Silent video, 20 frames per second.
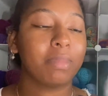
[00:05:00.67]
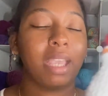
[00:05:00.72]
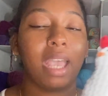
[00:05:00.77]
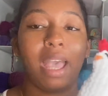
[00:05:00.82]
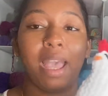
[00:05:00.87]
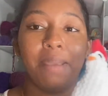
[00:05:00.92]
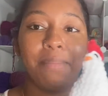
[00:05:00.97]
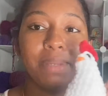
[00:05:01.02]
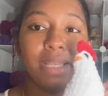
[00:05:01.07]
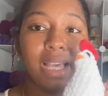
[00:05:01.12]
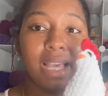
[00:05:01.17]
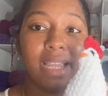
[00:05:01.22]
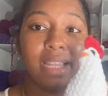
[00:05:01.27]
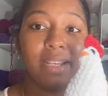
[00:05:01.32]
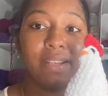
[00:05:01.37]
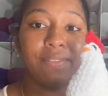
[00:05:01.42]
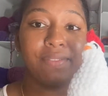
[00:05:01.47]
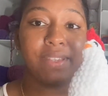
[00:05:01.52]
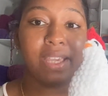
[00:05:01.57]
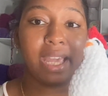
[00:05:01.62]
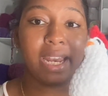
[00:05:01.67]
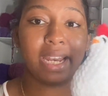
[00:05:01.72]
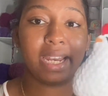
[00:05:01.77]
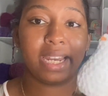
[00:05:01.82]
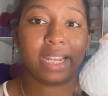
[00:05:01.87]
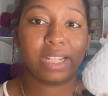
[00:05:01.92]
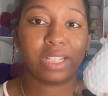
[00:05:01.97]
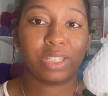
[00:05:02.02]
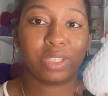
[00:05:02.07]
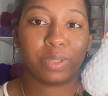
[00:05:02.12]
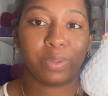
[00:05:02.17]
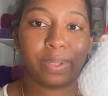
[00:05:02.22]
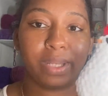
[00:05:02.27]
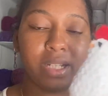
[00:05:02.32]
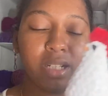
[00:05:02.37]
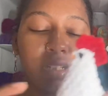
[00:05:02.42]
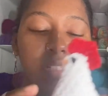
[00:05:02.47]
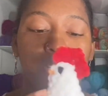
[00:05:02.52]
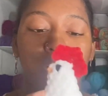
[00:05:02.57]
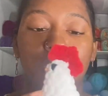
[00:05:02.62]
I'm kind of getting into it.
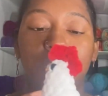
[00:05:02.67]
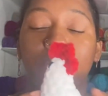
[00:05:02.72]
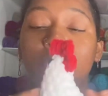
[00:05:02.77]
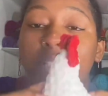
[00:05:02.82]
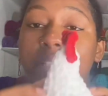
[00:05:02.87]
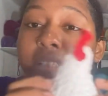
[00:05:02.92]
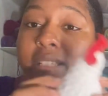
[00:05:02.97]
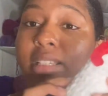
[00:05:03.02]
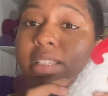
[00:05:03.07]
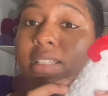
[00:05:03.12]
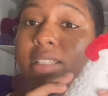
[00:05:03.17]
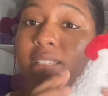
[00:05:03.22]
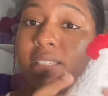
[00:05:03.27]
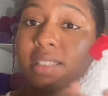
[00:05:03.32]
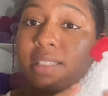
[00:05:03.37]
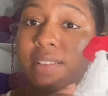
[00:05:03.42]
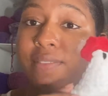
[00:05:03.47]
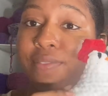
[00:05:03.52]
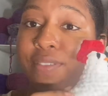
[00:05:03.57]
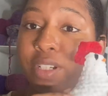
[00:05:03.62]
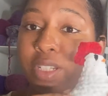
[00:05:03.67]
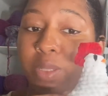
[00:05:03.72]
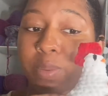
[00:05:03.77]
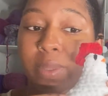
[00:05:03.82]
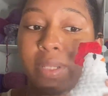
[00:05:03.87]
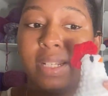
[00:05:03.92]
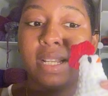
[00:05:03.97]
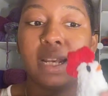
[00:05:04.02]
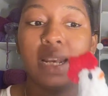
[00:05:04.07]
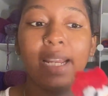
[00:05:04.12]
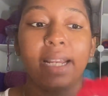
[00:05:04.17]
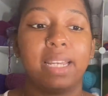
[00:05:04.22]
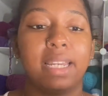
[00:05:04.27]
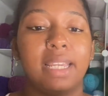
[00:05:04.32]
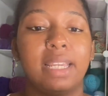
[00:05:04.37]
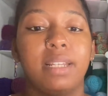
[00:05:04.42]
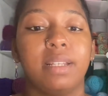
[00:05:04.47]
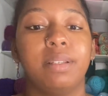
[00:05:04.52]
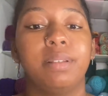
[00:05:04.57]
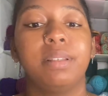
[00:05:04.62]
So this is the first one I
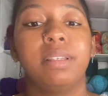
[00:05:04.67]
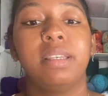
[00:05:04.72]
did.